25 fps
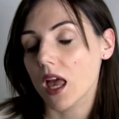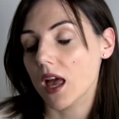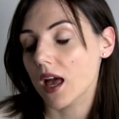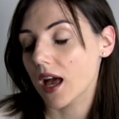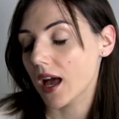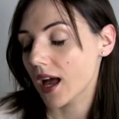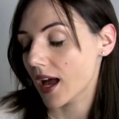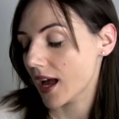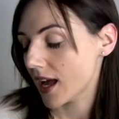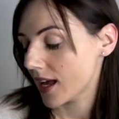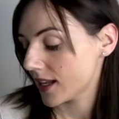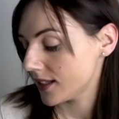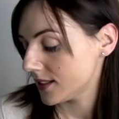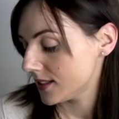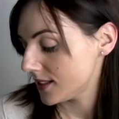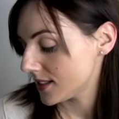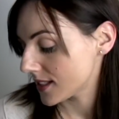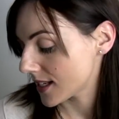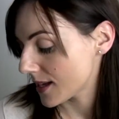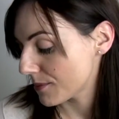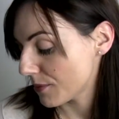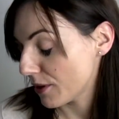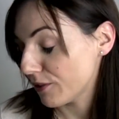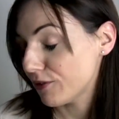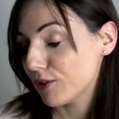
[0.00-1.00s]
And
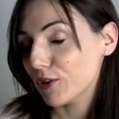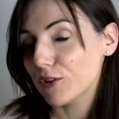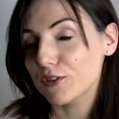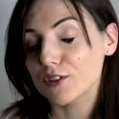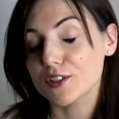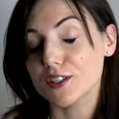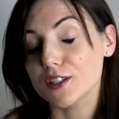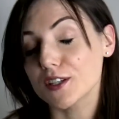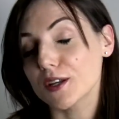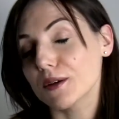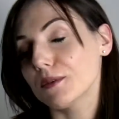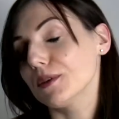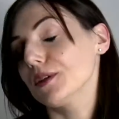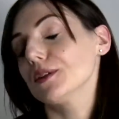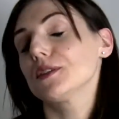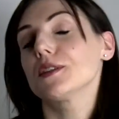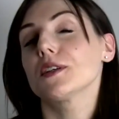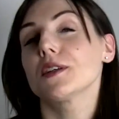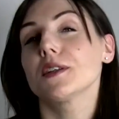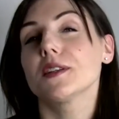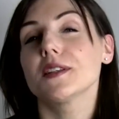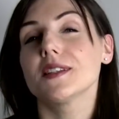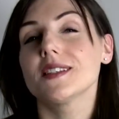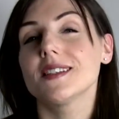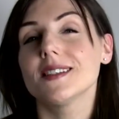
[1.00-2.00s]
if you already know what you're
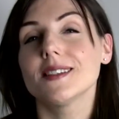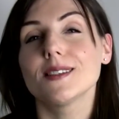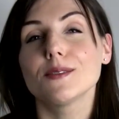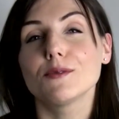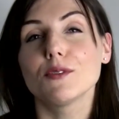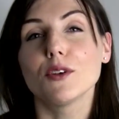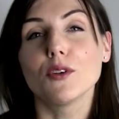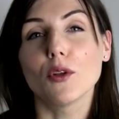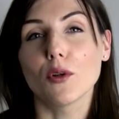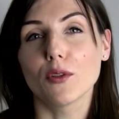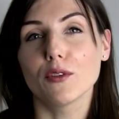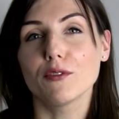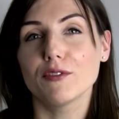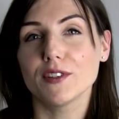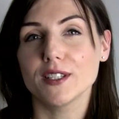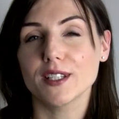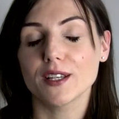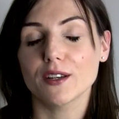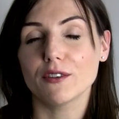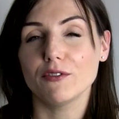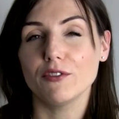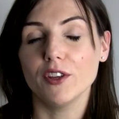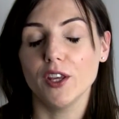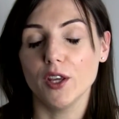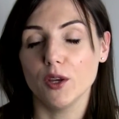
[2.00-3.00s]
doing, this is not the video
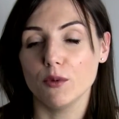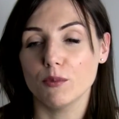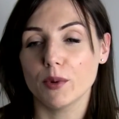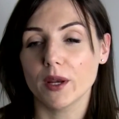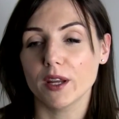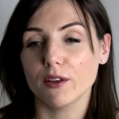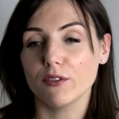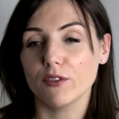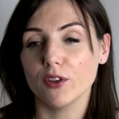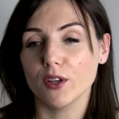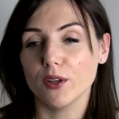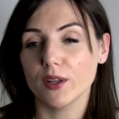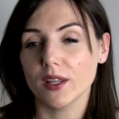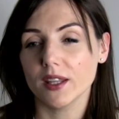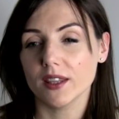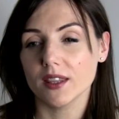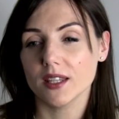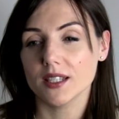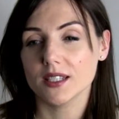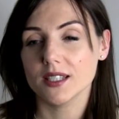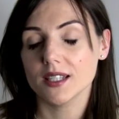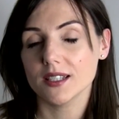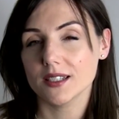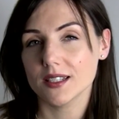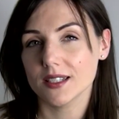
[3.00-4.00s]
for you, but if
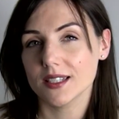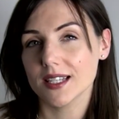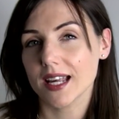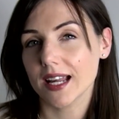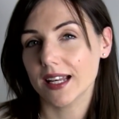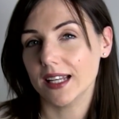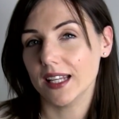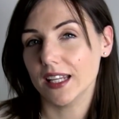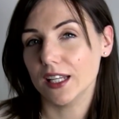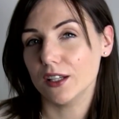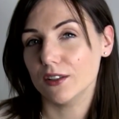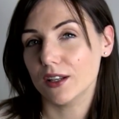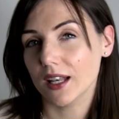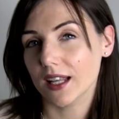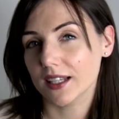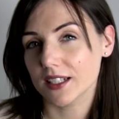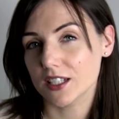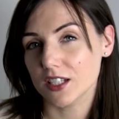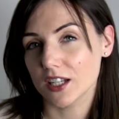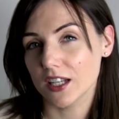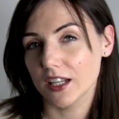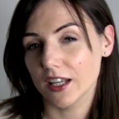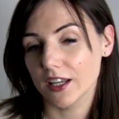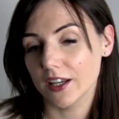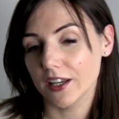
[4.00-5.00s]
this is a technique you'd like
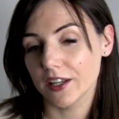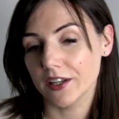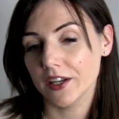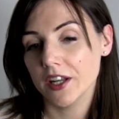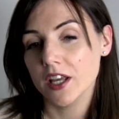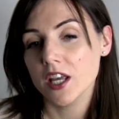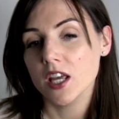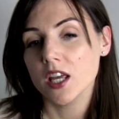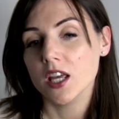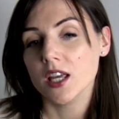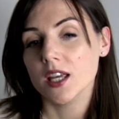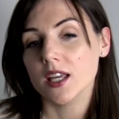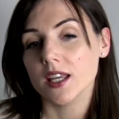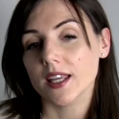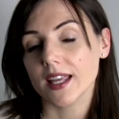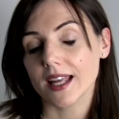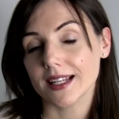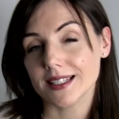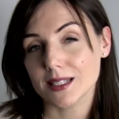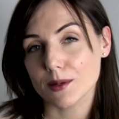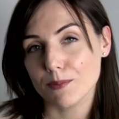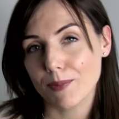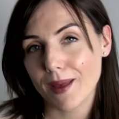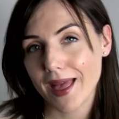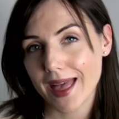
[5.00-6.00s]
to learn,
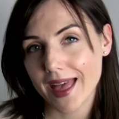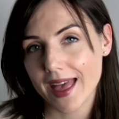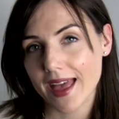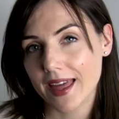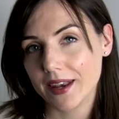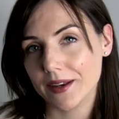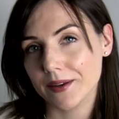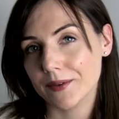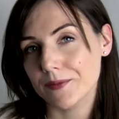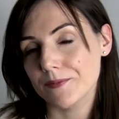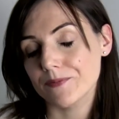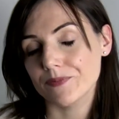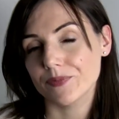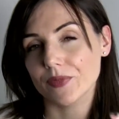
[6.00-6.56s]
get a pen.